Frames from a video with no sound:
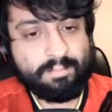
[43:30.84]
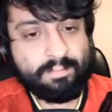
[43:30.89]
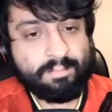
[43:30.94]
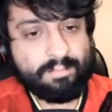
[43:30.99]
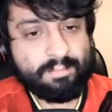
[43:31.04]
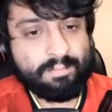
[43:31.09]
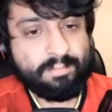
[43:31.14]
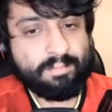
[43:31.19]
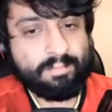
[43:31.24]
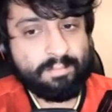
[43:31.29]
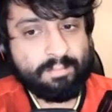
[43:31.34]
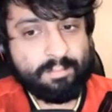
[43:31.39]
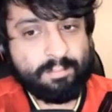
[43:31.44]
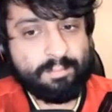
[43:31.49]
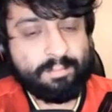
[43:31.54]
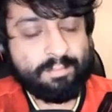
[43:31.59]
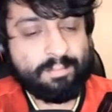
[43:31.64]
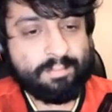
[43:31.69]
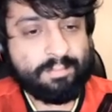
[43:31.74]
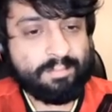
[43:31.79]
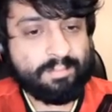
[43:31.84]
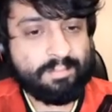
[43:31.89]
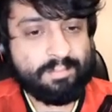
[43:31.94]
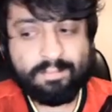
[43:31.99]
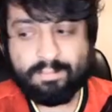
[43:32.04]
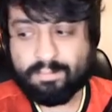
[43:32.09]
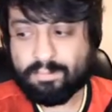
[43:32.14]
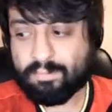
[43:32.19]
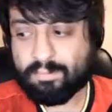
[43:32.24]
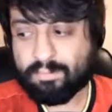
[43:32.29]

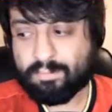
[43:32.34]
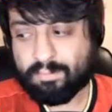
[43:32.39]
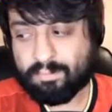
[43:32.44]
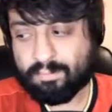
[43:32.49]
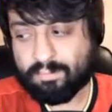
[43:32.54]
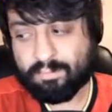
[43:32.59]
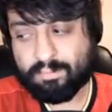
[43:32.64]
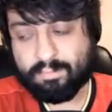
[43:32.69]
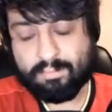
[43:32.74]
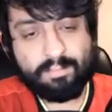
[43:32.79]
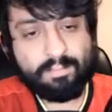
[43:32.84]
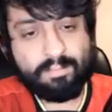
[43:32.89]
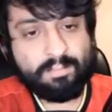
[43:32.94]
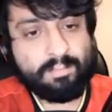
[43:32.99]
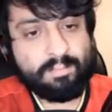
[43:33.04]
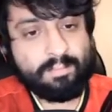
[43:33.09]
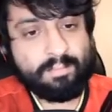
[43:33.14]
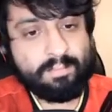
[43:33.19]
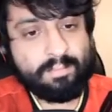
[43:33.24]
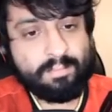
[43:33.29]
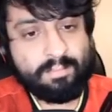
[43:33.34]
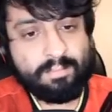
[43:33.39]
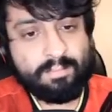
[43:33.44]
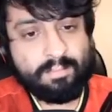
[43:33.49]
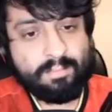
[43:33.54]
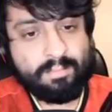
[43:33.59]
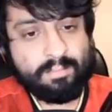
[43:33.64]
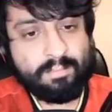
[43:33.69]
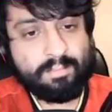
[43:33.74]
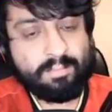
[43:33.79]

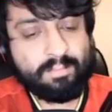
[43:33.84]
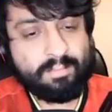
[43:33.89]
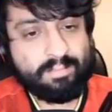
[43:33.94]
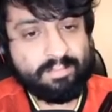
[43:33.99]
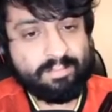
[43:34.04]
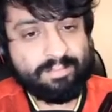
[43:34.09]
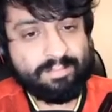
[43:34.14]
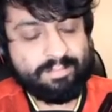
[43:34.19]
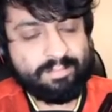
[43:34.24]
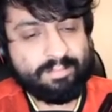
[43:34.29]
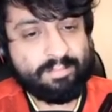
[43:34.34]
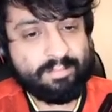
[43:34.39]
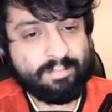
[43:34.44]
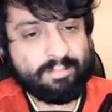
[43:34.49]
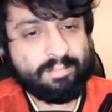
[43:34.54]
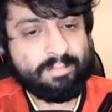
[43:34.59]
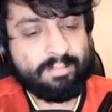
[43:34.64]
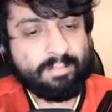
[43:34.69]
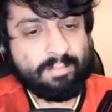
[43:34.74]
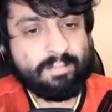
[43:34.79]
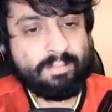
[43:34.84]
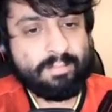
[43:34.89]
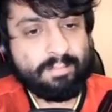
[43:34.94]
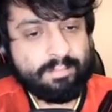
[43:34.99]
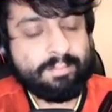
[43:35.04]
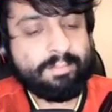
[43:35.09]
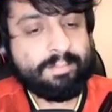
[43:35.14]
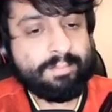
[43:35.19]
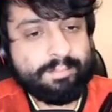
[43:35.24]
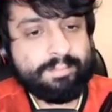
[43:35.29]

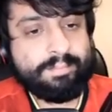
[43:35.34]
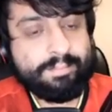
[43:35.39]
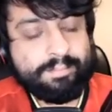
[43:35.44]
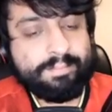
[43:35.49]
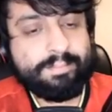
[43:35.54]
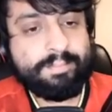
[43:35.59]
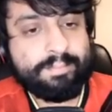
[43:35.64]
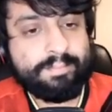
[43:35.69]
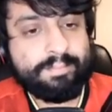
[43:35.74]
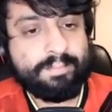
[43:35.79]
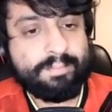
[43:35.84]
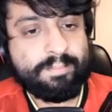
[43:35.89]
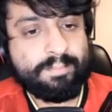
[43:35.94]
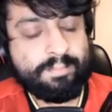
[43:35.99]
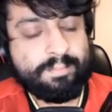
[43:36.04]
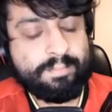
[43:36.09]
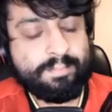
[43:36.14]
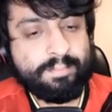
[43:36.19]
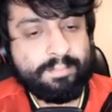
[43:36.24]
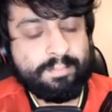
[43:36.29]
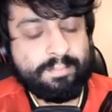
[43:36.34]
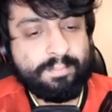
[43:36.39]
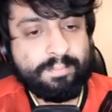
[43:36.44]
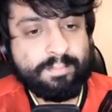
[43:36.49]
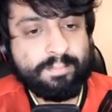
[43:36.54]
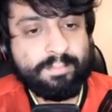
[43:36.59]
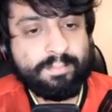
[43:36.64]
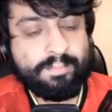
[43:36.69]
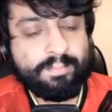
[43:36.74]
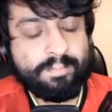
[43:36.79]

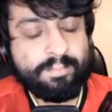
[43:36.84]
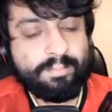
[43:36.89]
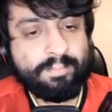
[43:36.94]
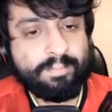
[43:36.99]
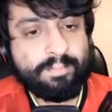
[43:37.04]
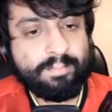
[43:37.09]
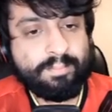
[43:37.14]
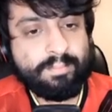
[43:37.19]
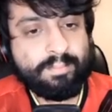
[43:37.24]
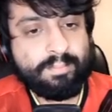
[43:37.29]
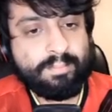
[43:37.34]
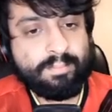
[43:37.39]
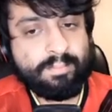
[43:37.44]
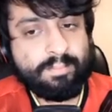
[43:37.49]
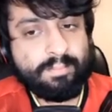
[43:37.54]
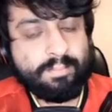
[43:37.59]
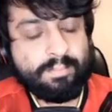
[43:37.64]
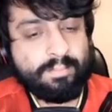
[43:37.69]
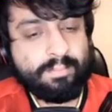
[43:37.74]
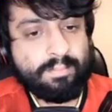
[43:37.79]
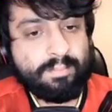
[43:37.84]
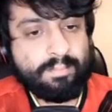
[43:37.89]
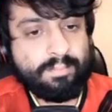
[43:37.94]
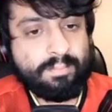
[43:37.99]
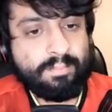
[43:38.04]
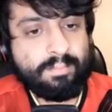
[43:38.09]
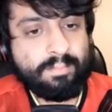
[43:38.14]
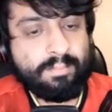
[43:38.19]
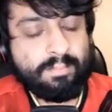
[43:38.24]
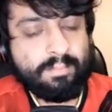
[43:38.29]

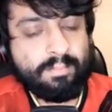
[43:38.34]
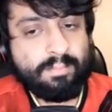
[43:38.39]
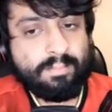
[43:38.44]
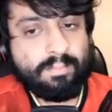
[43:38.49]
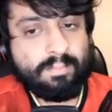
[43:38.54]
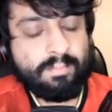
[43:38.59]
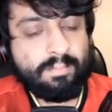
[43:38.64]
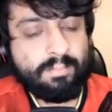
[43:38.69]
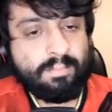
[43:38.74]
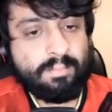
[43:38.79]
(not speaking)